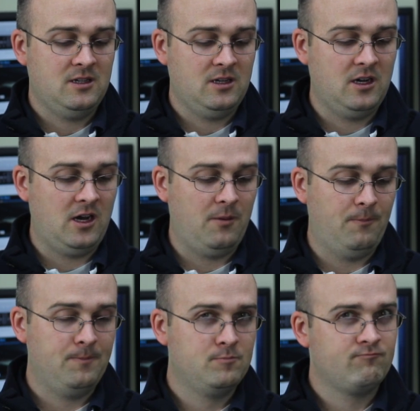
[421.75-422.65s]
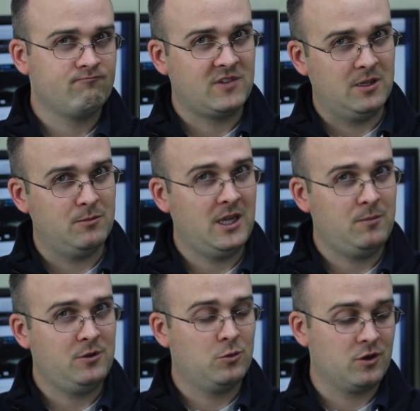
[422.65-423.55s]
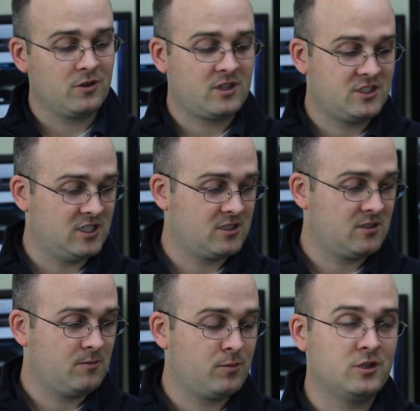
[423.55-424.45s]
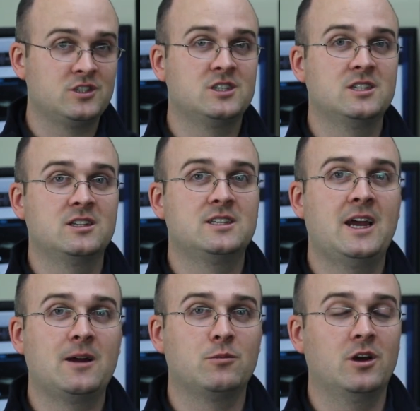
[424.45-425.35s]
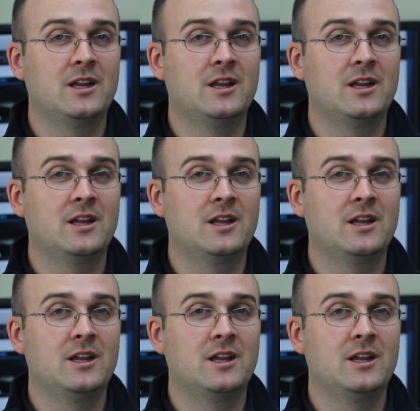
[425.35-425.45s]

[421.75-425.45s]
it may be worth just purchasing the Tamron.